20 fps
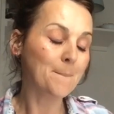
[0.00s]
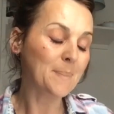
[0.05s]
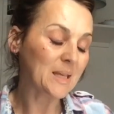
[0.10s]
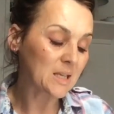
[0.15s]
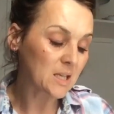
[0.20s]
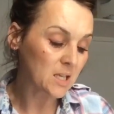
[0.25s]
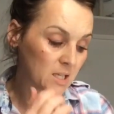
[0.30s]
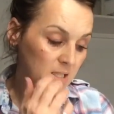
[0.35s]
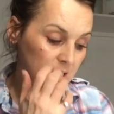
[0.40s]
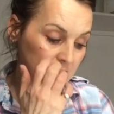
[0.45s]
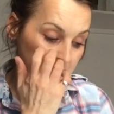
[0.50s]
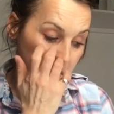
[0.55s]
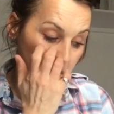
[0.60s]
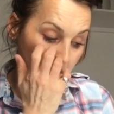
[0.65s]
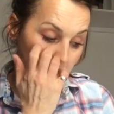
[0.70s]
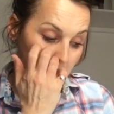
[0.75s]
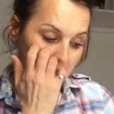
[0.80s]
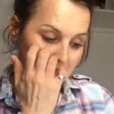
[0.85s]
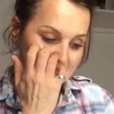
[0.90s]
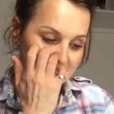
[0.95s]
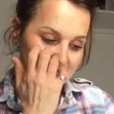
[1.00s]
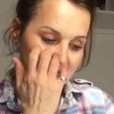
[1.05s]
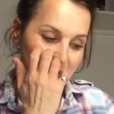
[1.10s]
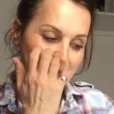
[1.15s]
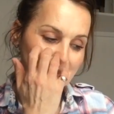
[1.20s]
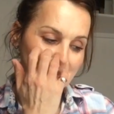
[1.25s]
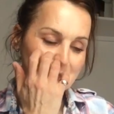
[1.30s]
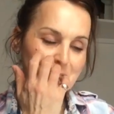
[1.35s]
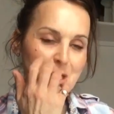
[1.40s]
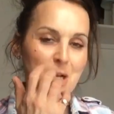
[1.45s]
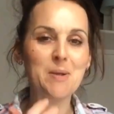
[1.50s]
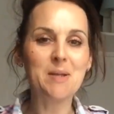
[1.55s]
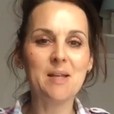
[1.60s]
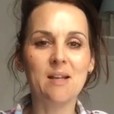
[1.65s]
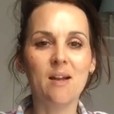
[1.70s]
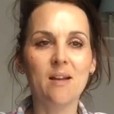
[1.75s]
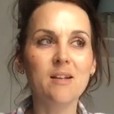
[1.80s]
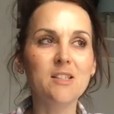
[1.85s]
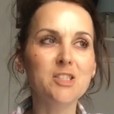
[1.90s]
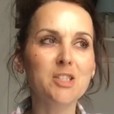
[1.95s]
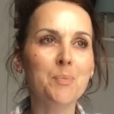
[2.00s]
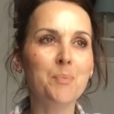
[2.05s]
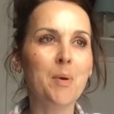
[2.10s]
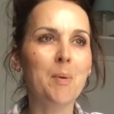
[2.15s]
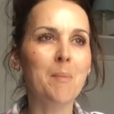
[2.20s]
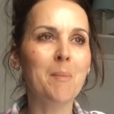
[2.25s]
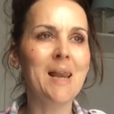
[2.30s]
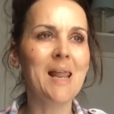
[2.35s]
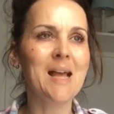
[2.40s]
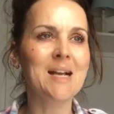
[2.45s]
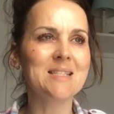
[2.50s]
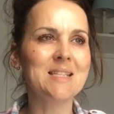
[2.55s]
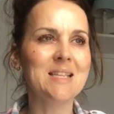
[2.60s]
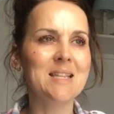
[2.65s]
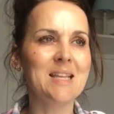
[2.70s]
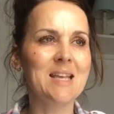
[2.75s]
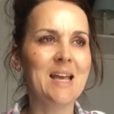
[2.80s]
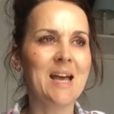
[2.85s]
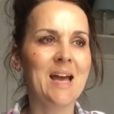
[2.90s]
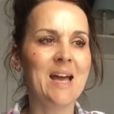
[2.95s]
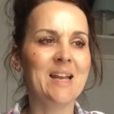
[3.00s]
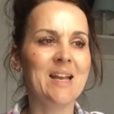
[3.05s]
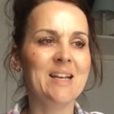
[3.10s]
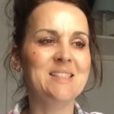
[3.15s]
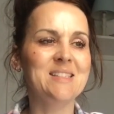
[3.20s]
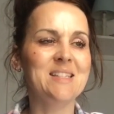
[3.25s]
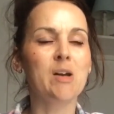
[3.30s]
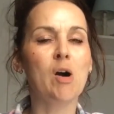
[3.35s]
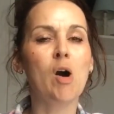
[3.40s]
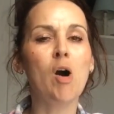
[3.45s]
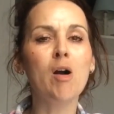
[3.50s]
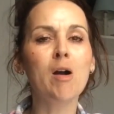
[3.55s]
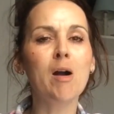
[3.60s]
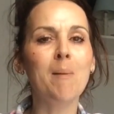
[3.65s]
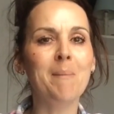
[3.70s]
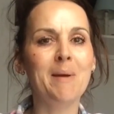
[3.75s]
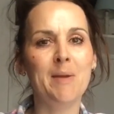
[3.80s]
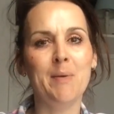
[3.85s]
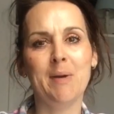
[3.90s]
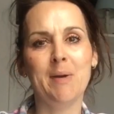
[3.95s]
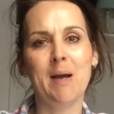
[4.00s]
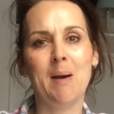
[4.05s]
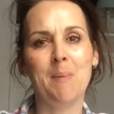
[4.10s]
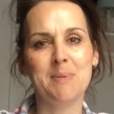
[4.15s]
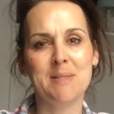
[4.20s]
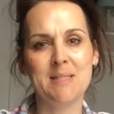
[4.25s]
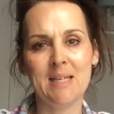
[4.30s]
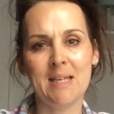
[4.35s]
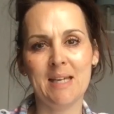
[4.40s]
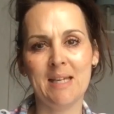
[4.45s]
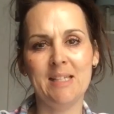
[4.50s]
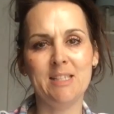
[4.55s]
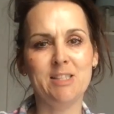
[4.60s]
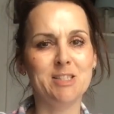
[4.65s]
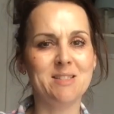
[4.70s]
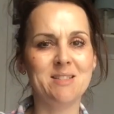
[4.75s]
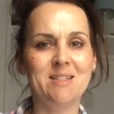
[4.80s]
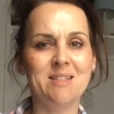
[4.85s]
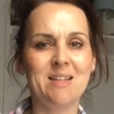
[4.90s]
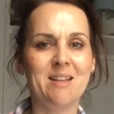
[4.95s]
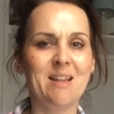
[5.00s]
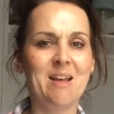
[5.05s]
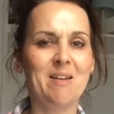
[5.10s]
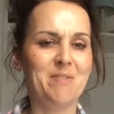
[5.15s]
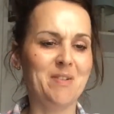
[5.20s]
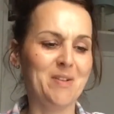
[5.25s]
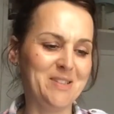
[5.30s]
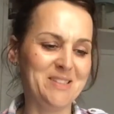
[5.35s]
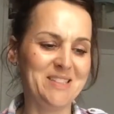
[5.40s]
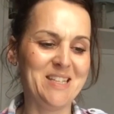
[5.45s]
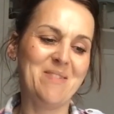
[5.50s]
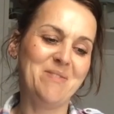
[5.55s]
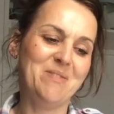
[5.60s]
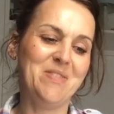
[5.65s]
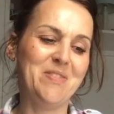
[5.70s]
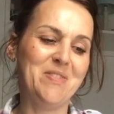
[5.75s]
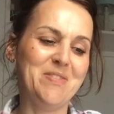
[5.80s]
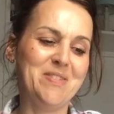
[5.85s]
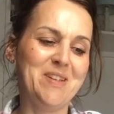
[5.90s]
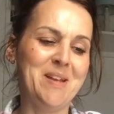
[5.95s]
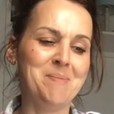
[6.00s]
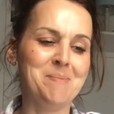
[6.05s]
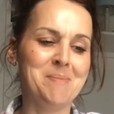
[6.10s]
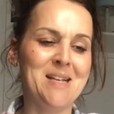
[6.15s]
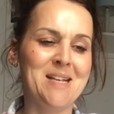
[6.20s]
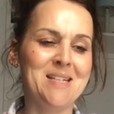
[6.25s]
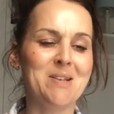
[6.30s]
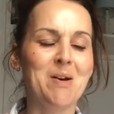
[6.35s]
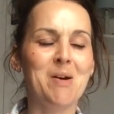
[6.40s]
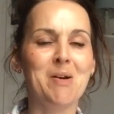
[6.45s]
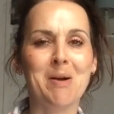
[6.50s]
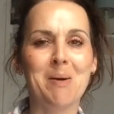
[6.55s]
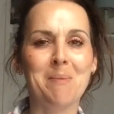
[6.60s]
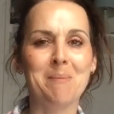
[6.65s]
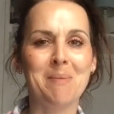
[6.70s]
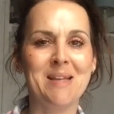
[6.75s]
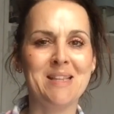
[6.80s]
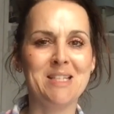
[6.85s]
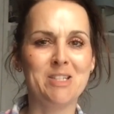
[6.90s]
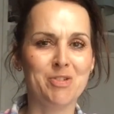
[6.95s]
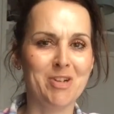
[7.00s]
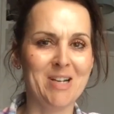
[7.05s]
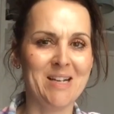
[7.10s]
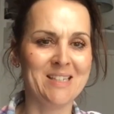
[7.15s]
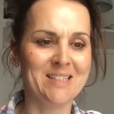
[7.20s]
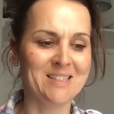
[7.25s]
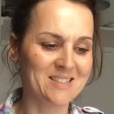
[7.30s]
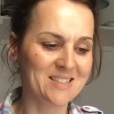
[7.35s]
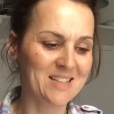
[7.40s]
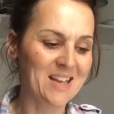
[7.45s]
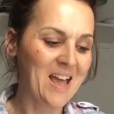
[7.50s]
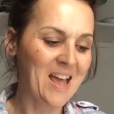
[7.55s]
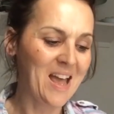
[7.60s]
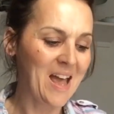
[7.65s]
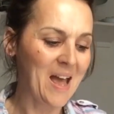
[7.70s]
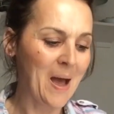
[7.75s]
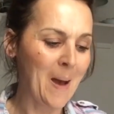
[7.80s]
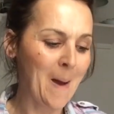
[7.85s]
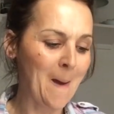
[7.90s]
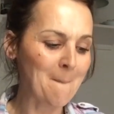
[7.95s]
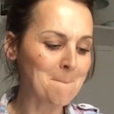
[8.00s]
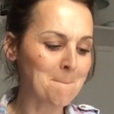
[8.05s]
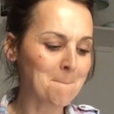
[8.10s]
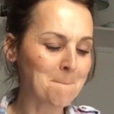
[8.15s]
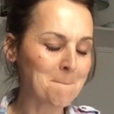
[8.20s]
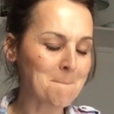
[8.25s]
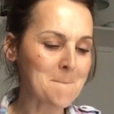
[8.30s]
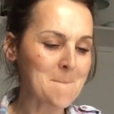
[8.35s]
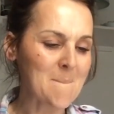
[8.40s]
because I, I was joking and I should put my legs in the air and he said I'll go and make your cup of tea just sit there for like 10 15 minutes I'll go and make the drinks um,